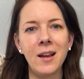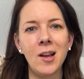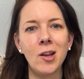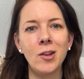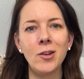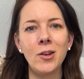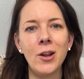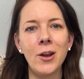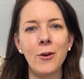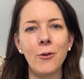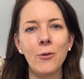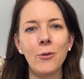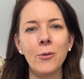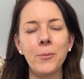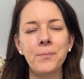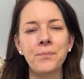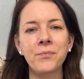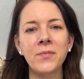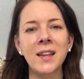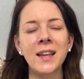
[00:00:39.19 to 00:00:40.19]
know
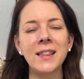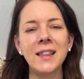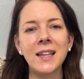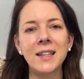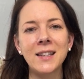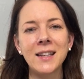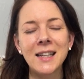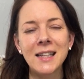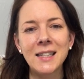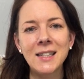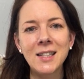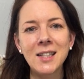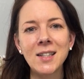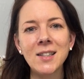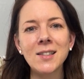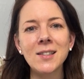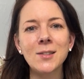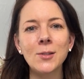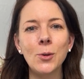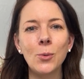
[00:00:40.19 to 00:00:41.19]
that
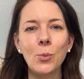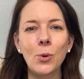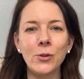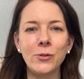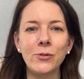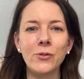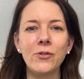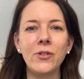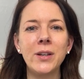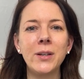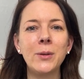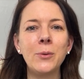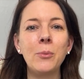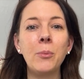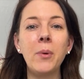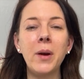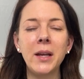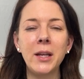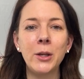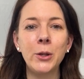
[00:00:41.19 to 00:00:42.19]
this wasn't written
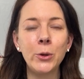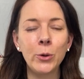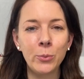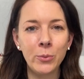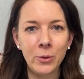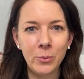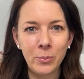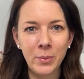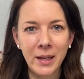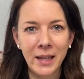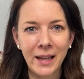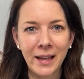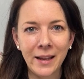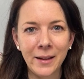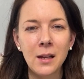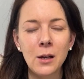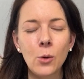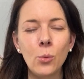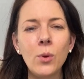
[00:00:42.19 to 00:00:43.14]
by a human being.